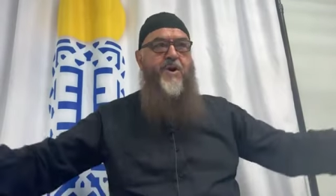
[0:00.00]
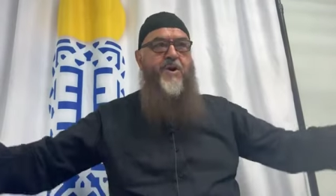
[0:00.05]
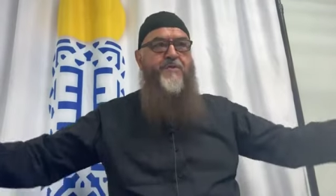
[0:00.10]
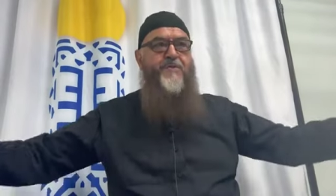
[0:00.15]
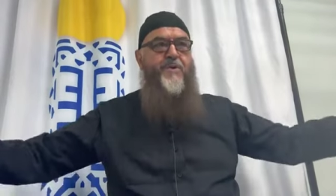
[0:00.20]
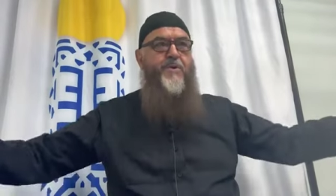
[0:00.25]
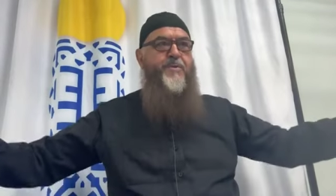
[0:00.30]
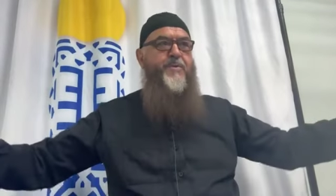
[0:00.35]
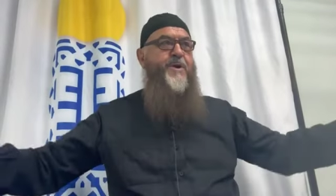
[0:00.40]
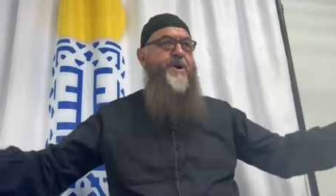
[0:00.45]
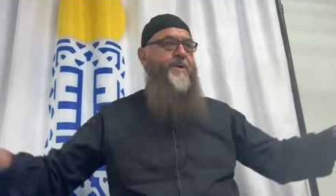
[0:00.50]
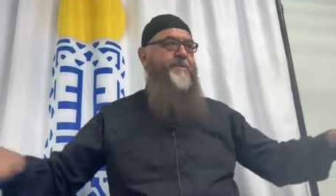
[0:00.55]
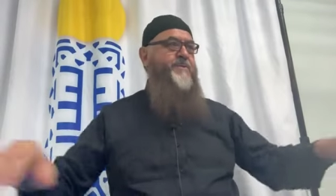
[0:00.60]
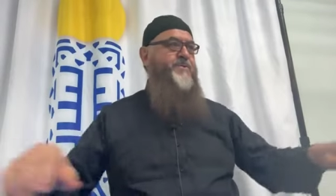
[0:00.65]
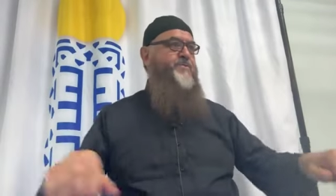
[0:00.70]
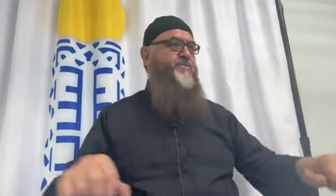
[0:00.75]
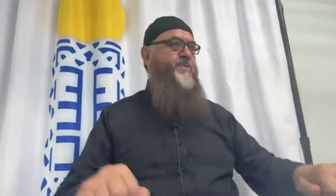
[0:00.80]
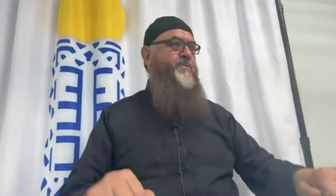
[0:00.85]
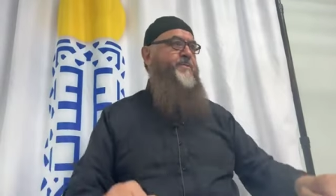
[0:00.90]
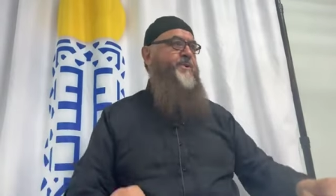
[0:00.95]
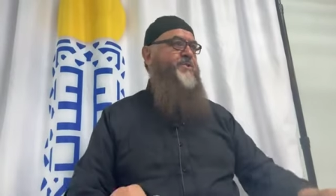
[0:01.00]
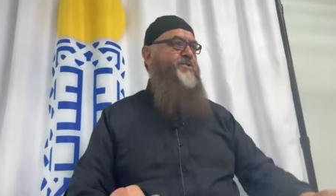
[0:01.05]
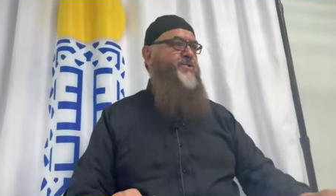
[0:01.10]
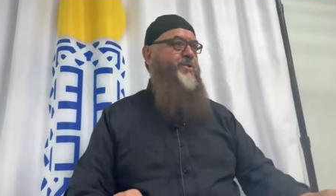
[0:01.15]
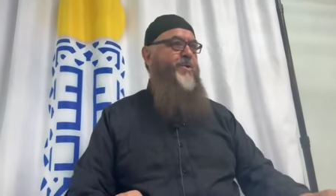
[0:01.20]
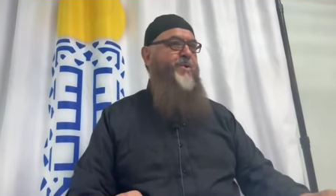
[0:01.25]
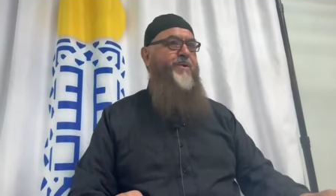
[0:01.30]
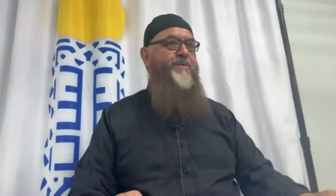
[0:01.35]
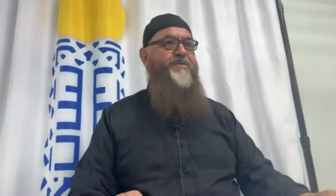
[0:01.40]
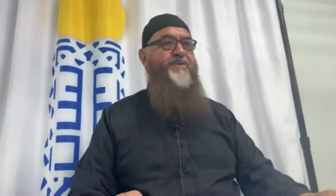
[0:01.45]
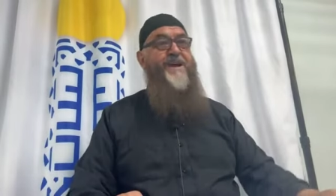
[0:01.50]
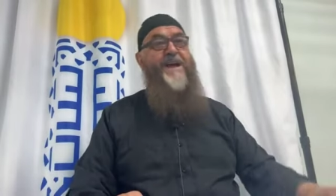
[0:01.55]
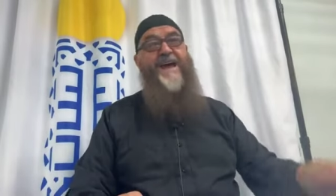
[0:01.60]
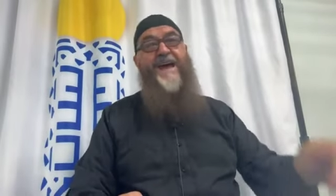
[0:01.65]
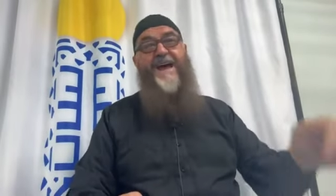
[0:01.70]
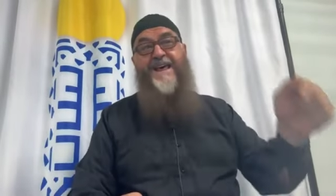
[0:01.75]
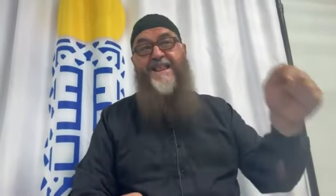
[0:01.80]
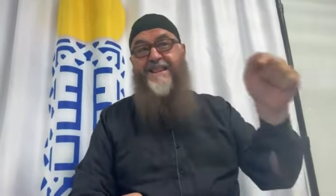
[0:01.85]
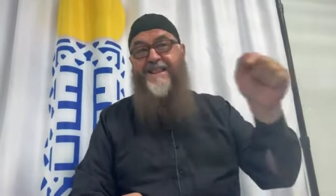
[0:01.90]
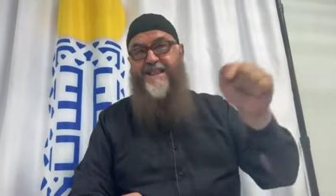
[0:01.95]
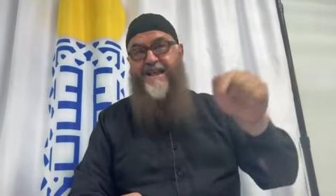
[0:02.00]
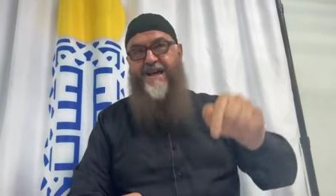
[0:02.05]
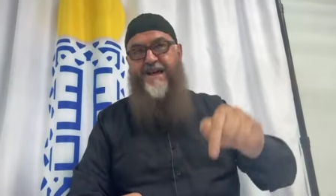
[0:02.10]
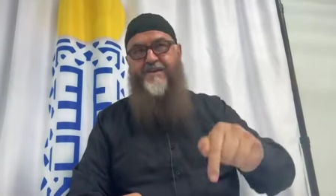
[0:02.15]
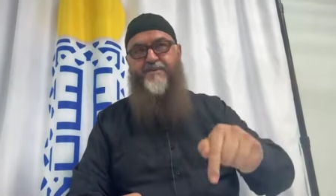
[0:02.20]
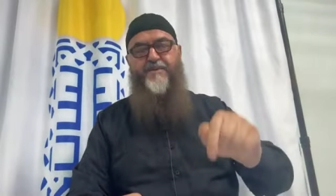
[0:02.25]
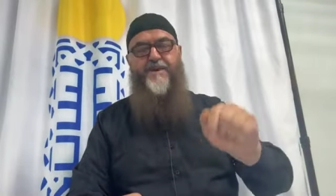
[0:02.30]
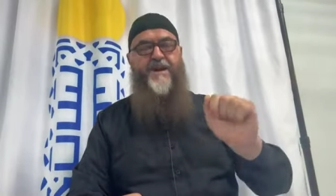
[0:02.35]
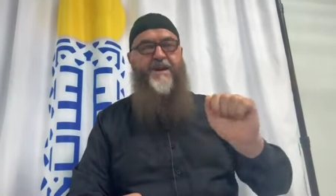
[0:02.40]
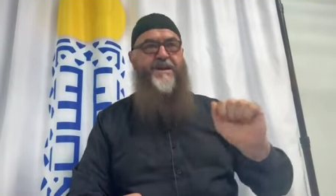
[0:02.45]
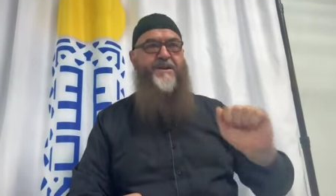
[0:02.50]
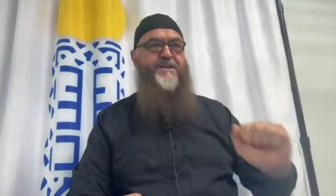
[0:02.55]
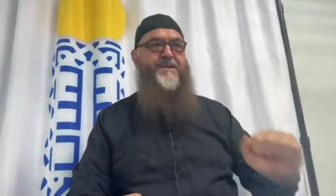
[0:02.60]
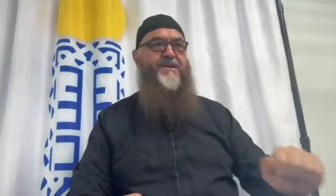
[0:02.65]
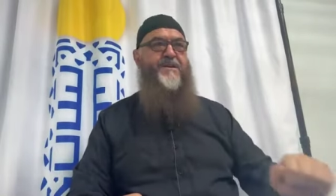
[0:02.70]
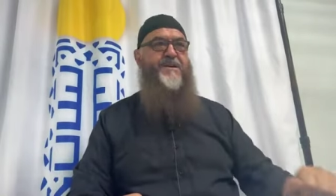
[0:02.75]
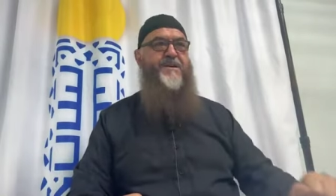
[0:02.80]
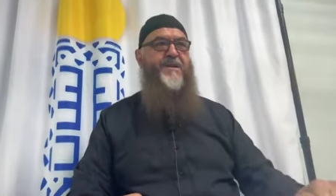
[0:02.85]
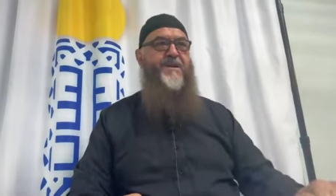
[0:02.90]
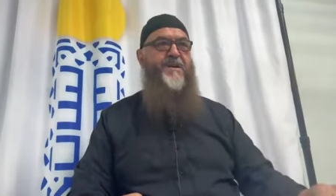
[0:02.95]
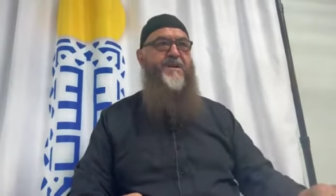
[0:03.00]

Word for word: All of your problems will be solved at that minute.